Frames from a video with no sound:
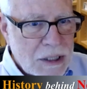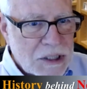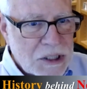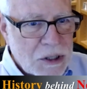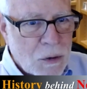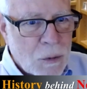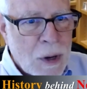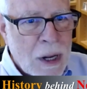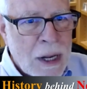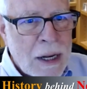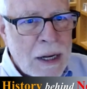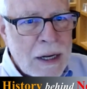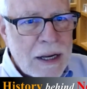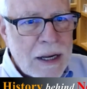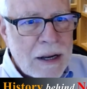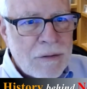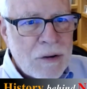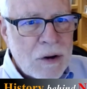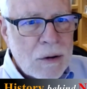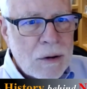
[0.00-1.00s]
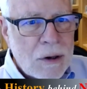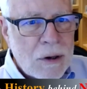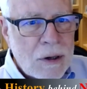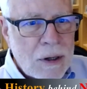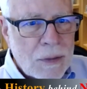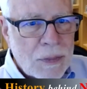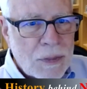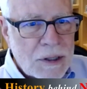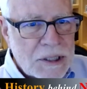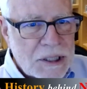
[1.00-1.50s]
So if you look
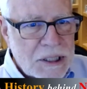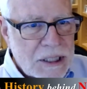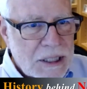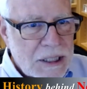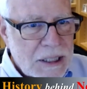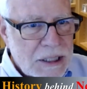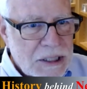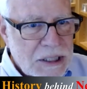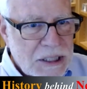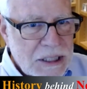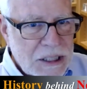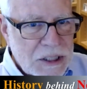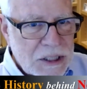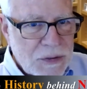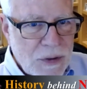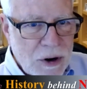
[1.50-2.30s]
at the statistics,